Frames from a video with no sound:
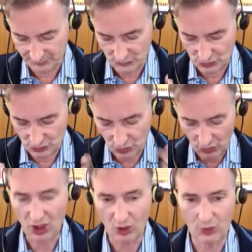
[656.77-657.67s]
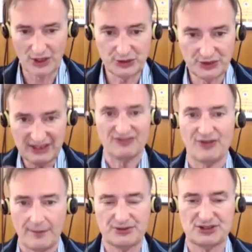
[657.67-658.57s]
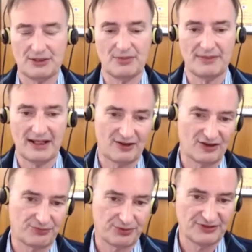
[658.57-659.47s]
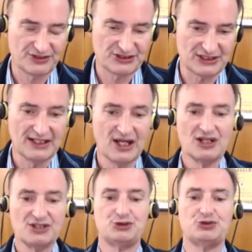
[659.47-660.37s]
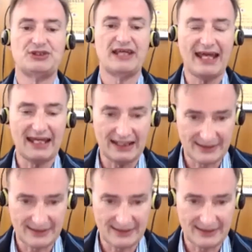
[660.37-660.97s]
call where you give up some amount of privacy to gain the